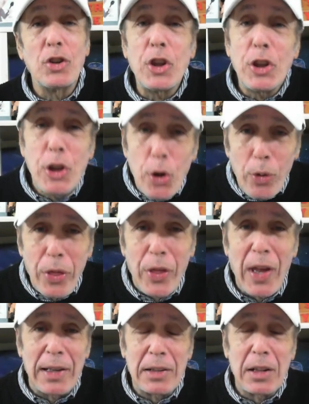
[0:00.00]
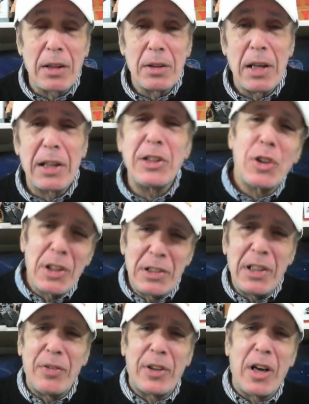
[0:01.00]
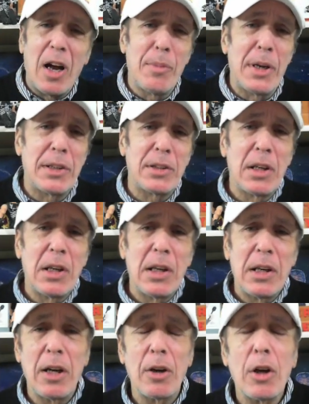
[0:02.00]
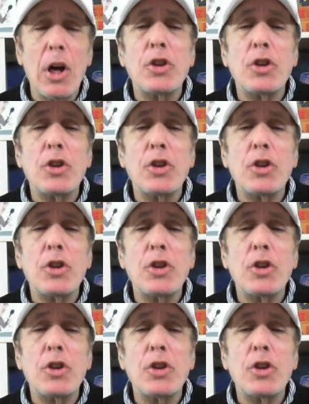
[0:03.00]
Do you think, and you can leave a comment here,